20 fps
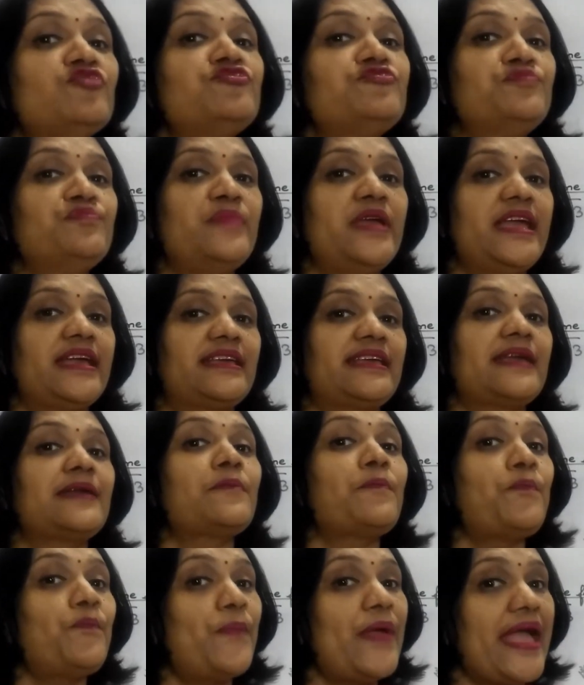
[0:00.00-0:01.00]
of
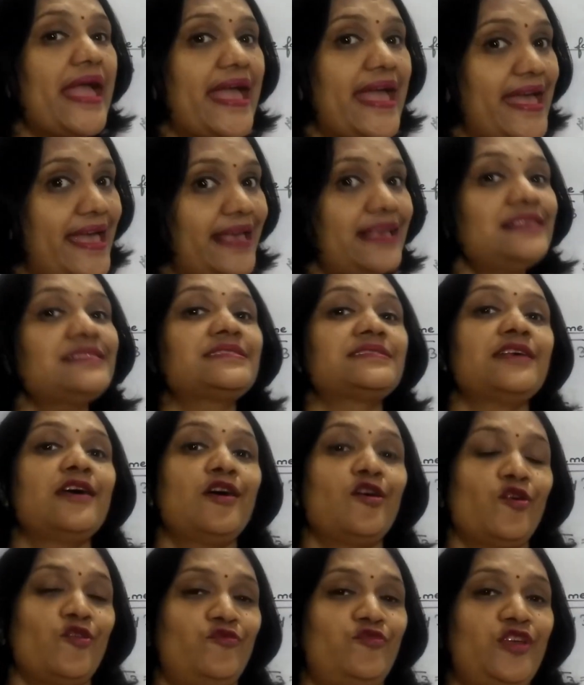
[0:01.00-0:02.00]
making pairs,
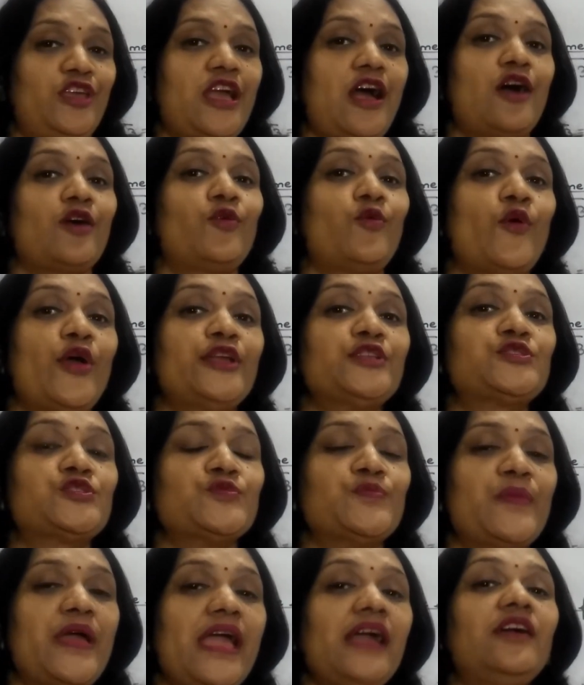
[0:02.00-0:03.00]
we are going
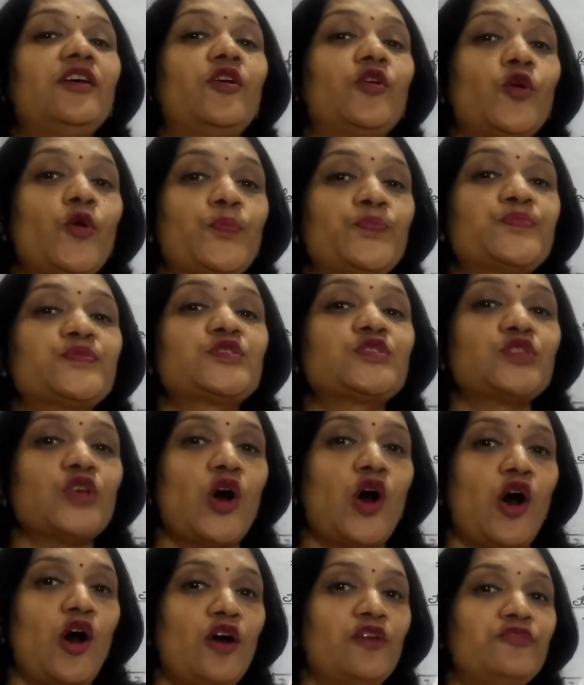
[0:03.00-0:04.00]
to make groups
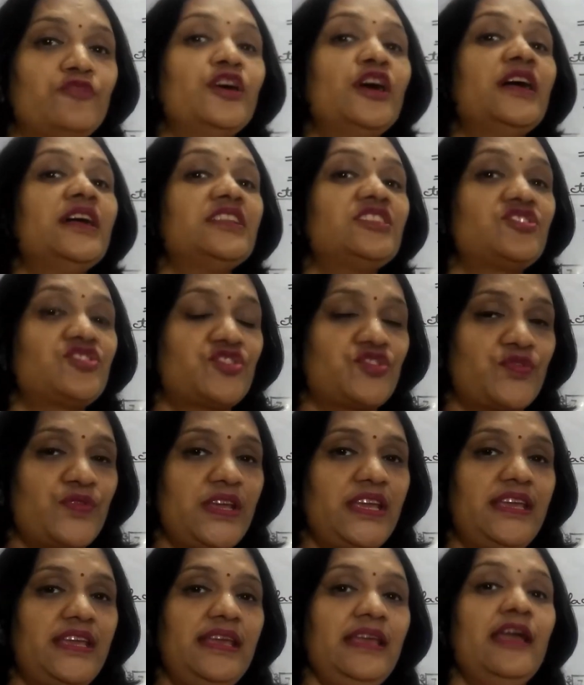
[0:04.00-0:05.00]
of
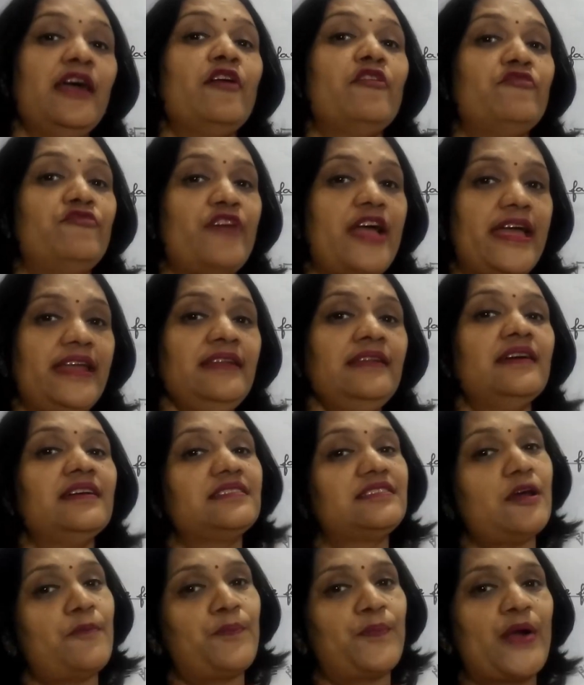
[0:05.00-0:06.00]
3 when
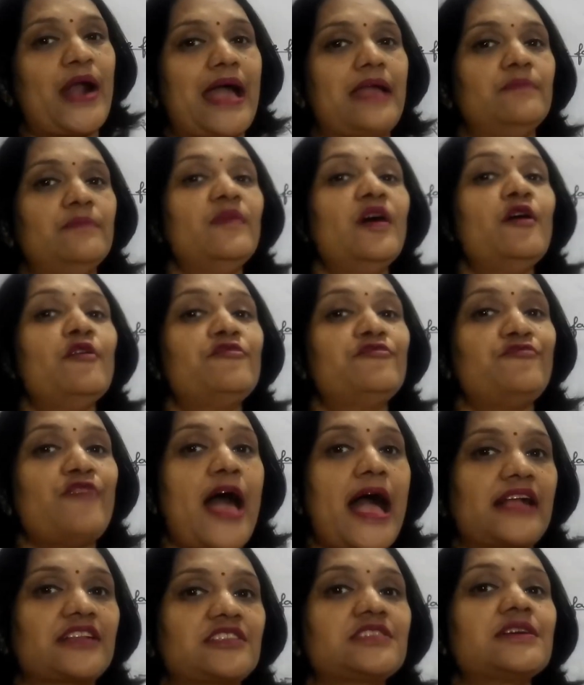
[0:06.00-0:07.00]
the prime
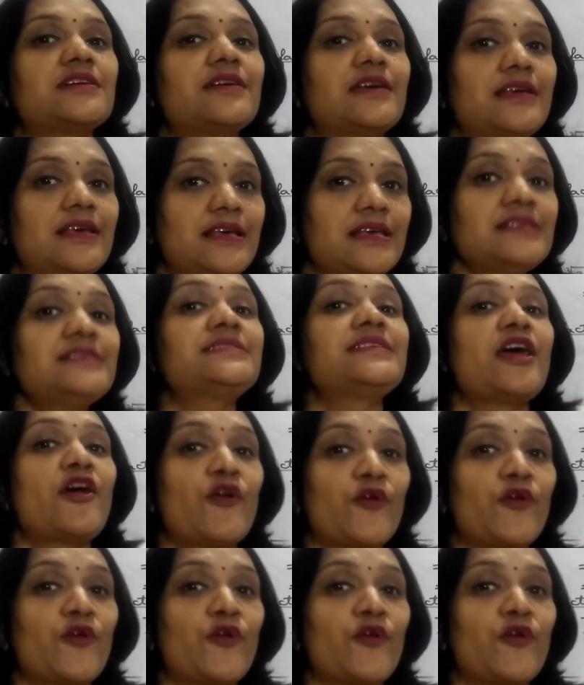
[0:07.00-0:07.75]
factor is